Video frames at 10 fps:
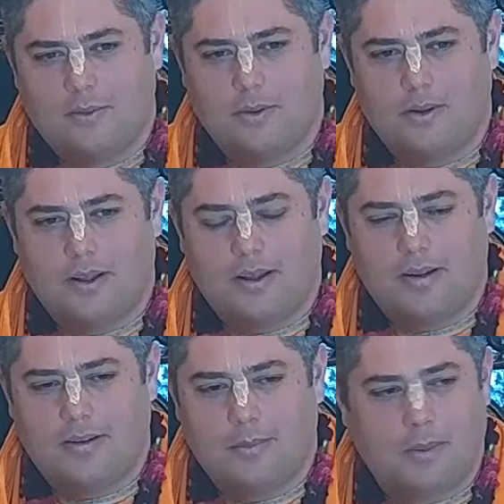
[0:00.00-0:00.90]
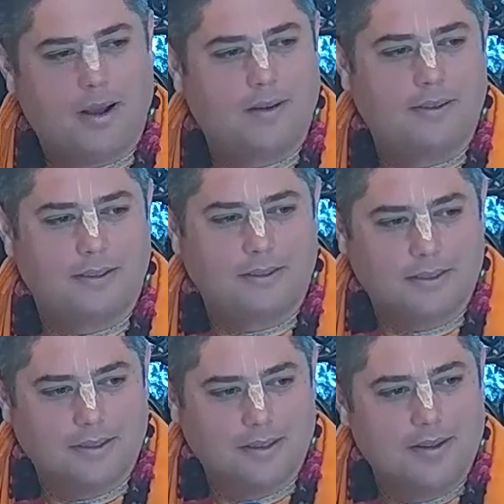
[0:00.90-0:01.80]
full-on
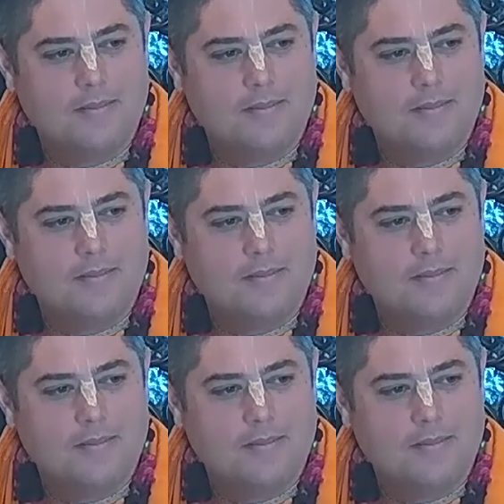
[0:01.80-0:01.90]
bhaktas,